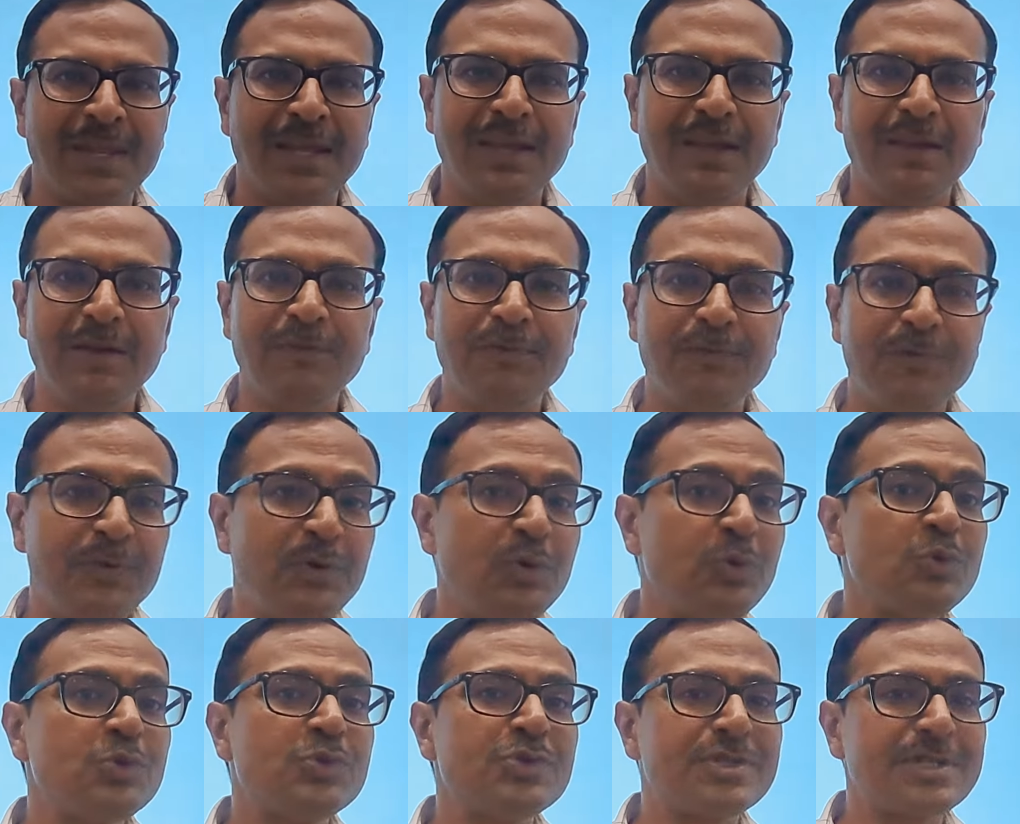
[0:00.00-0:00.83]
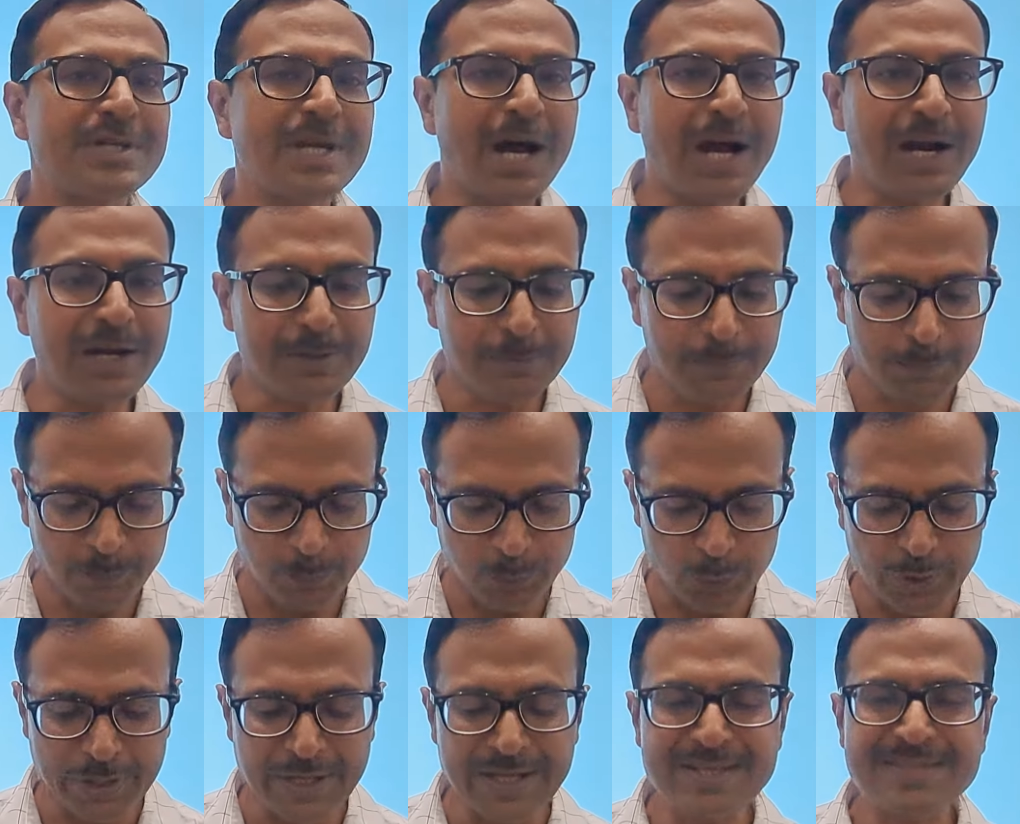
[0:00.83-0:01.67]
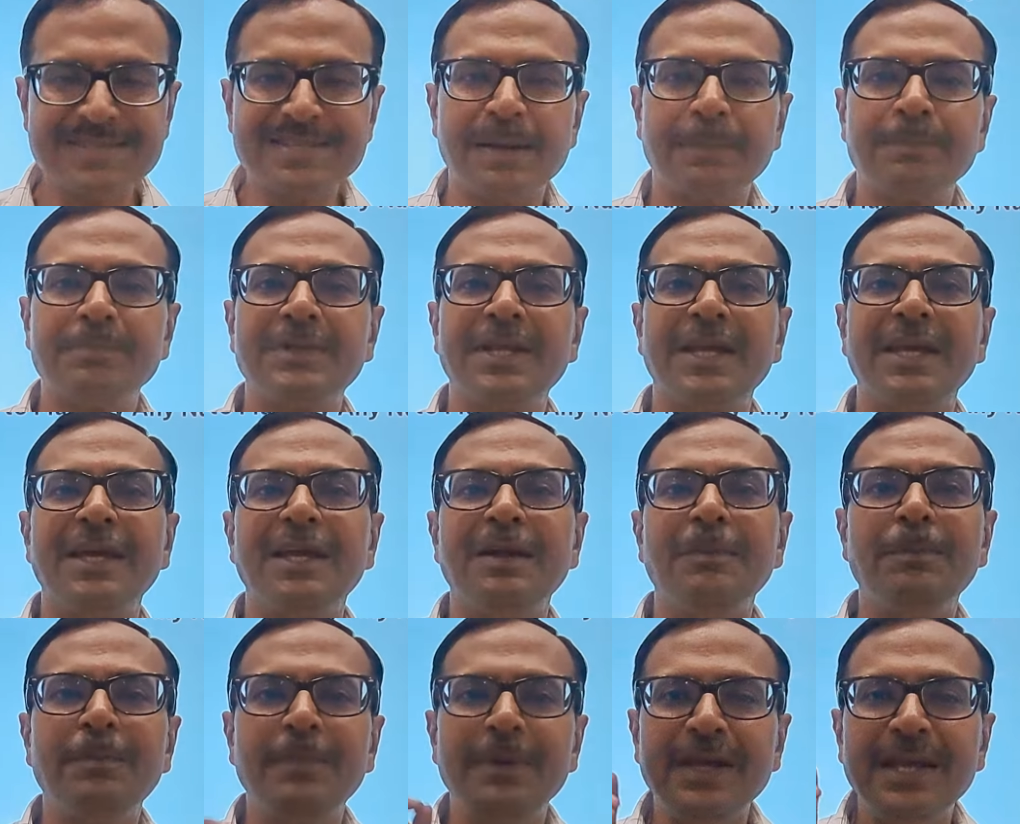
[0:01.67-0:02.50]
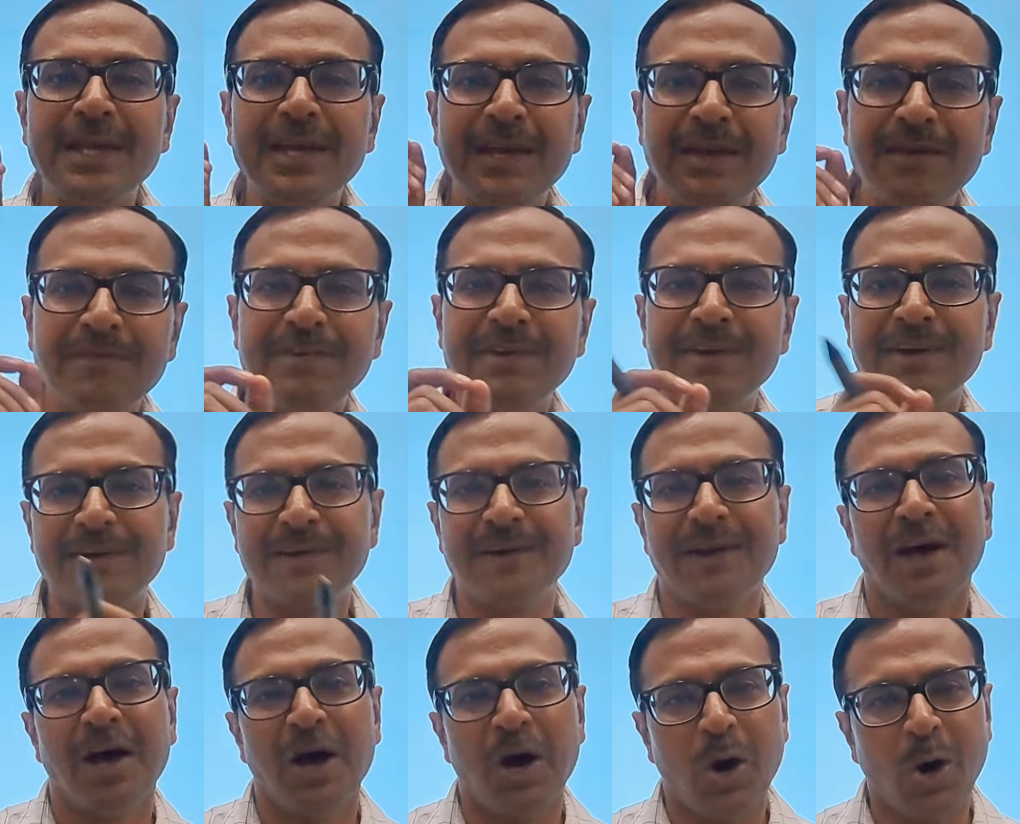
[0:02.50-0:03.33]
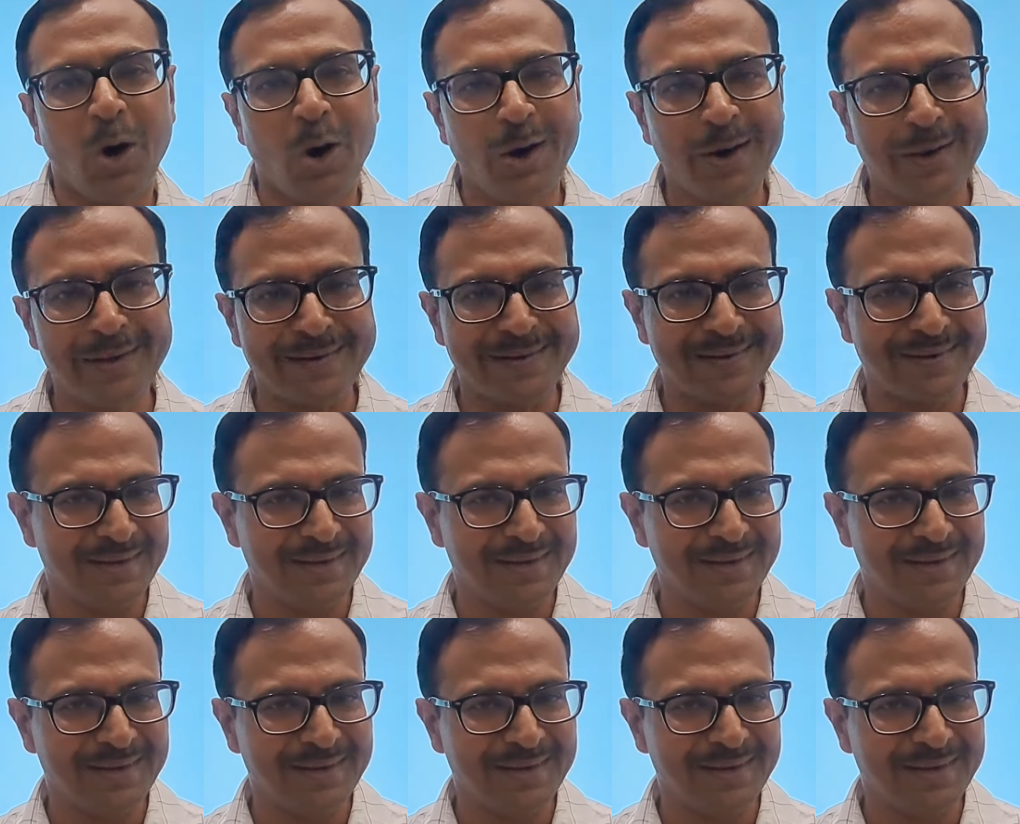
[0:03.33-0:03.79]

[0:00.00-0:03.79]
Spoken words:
If you start putting something in behavior or